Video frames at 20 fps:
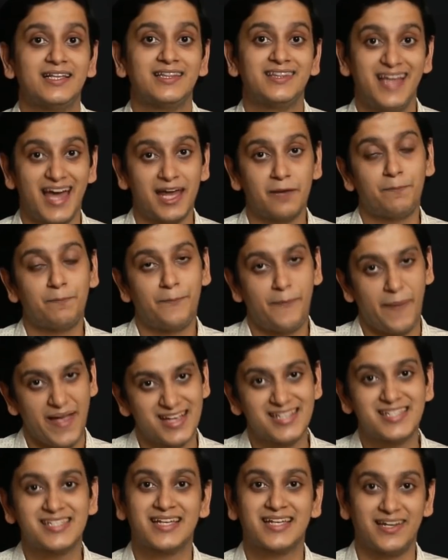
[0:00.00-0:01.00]
Their
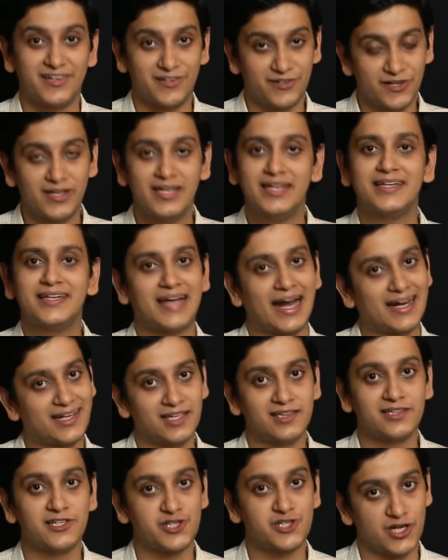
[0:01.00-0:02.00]
pace can really
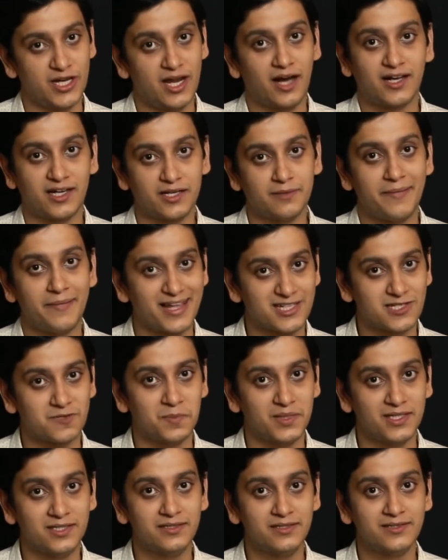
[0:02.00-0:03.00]
rattle the Sri Lankan
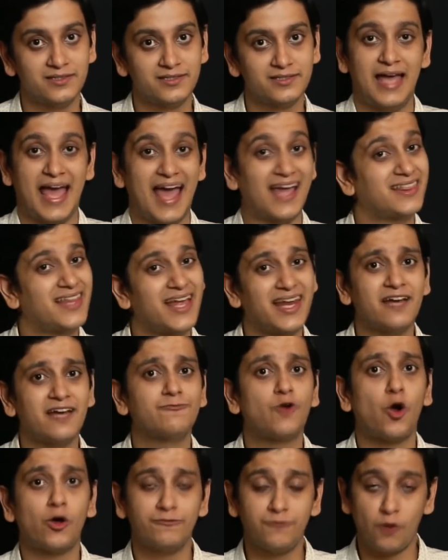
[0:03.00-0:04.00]
batsman. And then I've
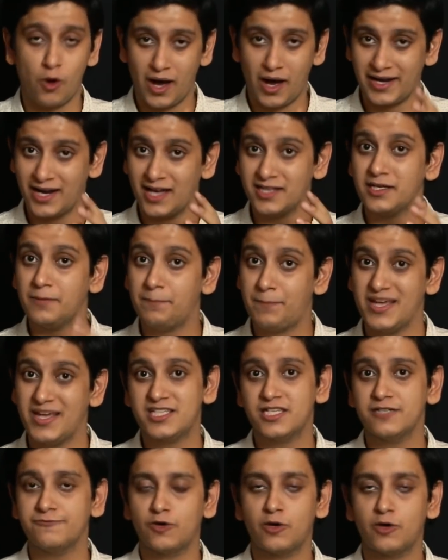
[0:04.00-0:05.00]
gone for another pacer